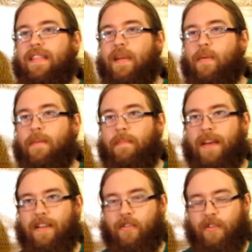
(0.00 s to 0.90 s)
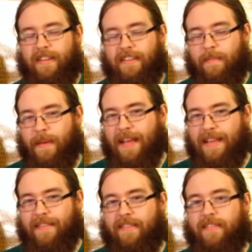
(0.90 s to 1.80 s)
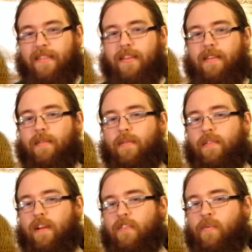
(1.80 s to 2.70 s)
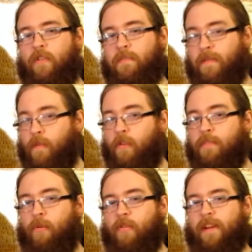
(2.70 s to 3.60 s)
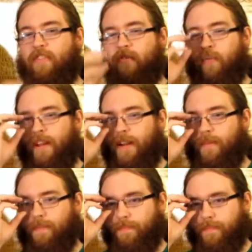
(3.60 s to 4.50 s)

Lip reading: They went back to Link to the Past's Lost Woods before you pull the Master Sword out,